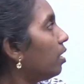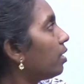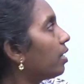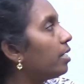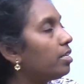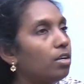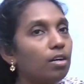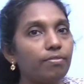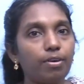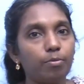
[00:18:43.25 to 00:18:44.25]

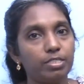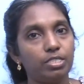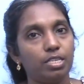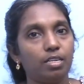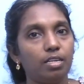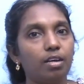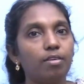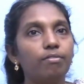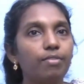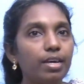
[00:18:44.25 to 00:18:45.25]
Tetrad formation.
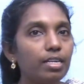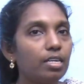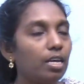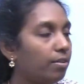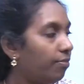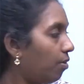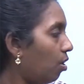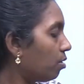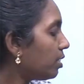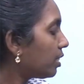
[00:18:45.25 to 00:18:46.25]
When it
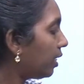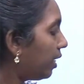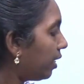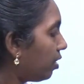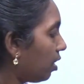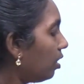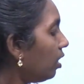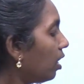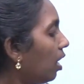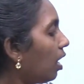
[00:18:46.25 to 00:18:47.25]
forms the tetrad
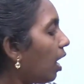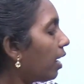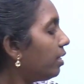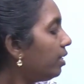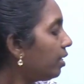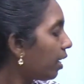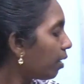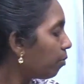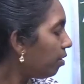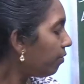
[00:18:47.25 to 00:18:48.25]
at the
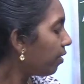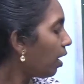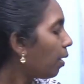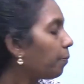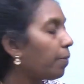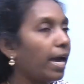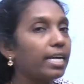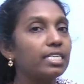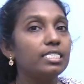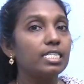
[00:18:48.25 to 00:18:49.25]
time of
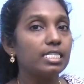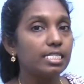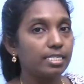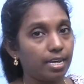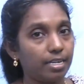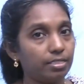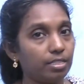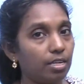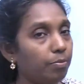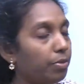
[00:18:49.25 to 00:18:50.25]
Pachytene stage.
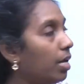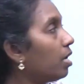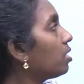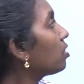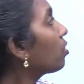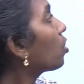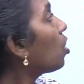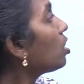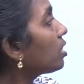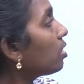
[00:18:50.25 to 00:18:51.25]
So,
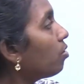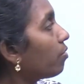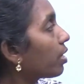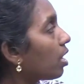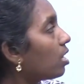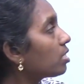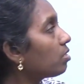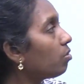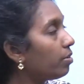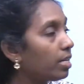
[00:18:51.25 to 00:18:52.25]
crossing
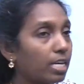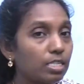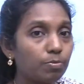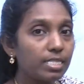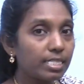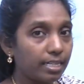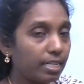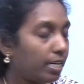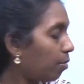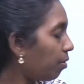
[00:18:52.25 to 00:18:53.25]
over takes place at the
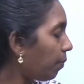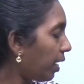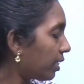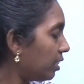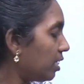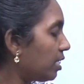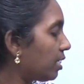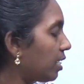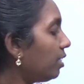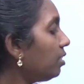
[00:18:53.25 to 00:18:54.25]
time of Pachytene
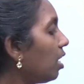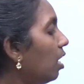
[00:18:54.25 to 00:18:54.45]
stage.